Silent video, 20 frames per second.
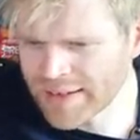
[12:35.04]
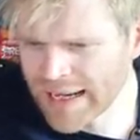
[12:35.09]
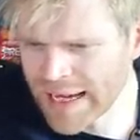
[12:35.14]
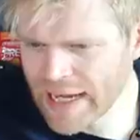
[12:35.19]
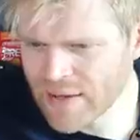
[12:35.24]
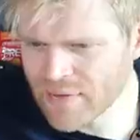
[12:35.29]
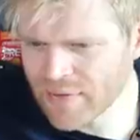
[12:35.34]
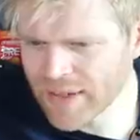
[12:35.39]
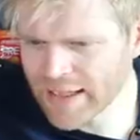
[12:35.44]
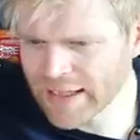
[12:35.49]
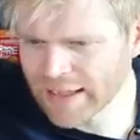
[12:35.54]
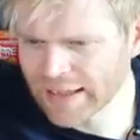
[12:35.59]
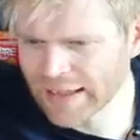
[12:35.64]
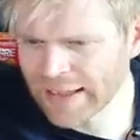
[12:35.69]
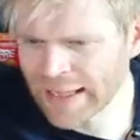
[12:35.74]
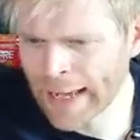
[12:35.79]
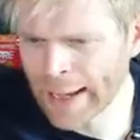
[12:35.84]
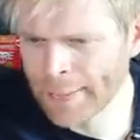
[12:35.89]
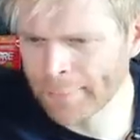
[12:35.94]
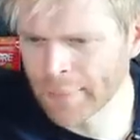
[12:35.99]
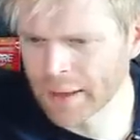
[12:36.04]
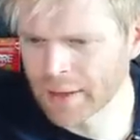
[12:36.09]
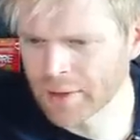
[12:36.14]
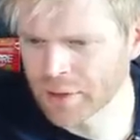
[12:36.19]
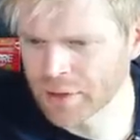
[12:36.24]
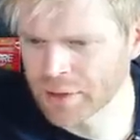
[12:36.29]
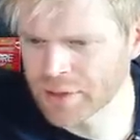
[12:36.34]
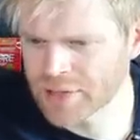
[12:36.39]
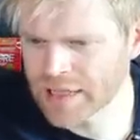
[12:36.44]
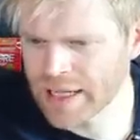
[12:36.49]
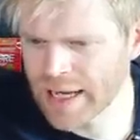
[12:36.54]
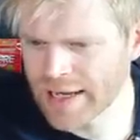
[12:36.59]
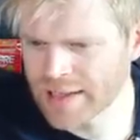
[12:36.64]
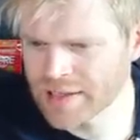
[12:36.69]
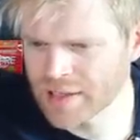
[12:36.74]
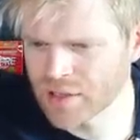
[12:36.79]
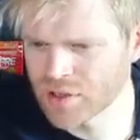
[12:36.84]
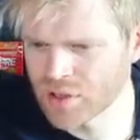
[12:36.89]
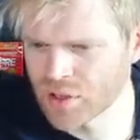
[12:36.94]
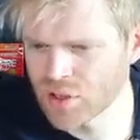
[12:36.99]
David Lamb, who
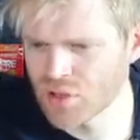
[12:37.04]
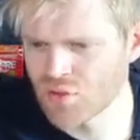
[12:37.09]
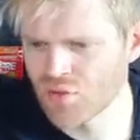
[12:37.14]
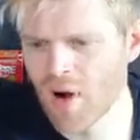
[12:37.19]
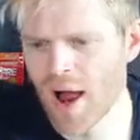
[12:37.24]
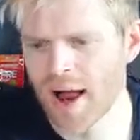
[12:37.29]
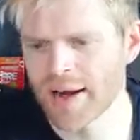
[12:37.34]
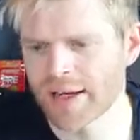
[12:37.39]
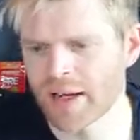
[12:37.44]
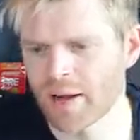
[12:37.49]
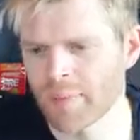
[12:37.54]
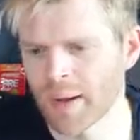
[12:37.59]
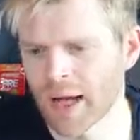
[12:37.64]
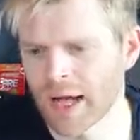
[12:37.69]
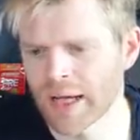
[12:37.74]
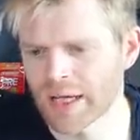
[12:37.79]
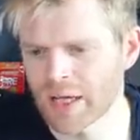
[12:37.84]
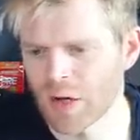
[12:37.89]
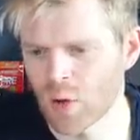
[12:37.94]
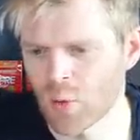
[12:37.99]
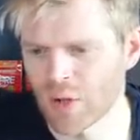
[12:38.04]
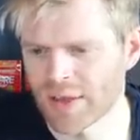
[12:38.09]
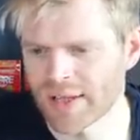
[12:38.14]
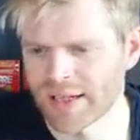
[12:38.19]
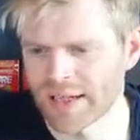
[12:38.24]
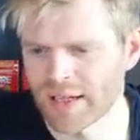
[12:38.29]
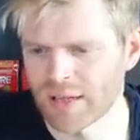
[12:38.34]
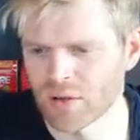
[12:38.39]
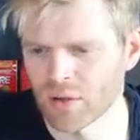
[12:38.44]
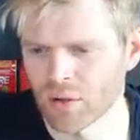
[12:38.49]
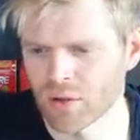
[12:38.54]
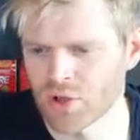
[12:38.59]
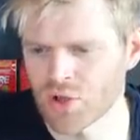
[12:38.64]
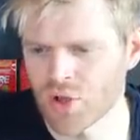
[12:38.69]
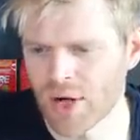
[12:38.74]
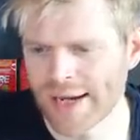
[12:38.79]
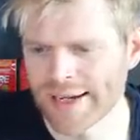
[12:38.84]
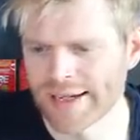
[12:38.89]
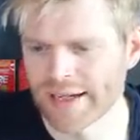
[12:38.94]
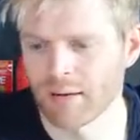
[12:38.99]
says, does riding a bike with an indoor
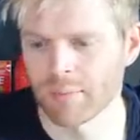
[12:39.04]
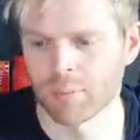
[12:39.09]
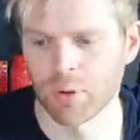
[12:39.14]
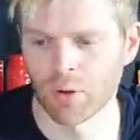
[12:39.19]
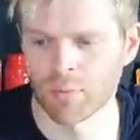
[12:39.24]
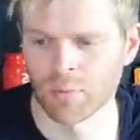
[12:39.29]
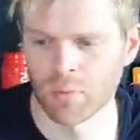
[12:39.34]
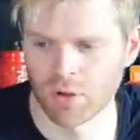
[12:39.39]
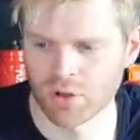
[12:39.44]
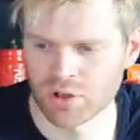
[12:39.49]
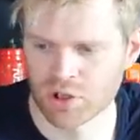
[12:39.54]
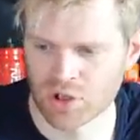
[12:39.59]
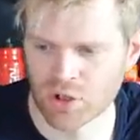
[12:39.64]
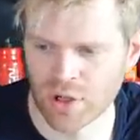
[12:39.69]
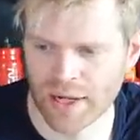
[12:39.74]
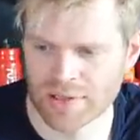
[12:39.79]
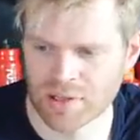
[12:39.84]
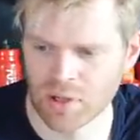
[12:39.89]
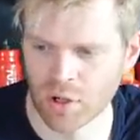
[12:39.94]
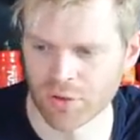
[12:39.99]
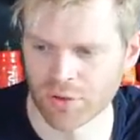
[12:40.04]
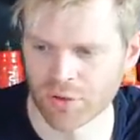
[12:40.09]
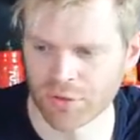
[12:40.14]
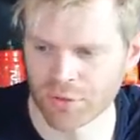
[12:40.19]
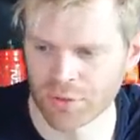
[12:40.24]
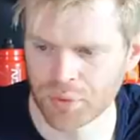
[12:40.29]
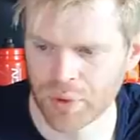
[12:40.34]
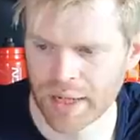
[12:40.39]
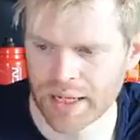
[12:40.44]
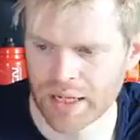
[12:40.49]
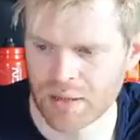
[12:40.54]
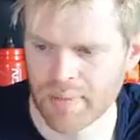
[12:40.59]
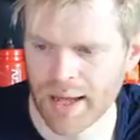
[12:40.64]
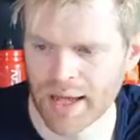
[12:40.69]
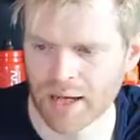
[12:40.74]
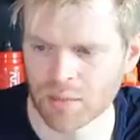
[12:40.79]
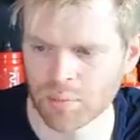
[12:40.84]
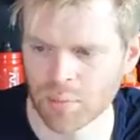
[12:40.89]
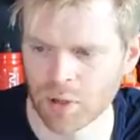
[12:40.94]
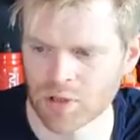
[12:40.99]
trainer put more stress on the frame
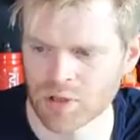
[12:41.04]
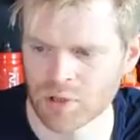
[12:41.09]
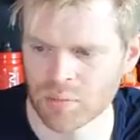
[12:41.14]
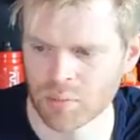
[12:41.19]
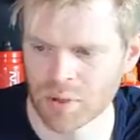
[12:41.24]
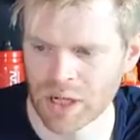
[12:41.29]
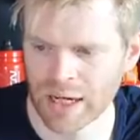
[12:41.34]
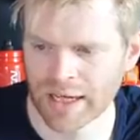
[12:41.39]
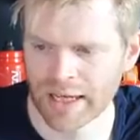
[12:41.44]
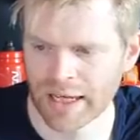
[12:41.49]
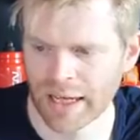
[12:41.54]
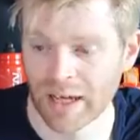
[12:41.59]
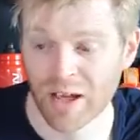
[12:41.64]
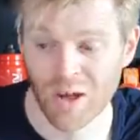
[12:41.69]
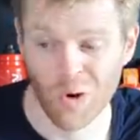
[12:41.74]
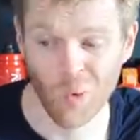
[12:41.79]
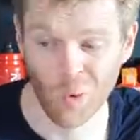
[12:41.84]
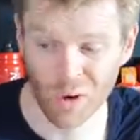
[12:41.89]
and bottom bracket?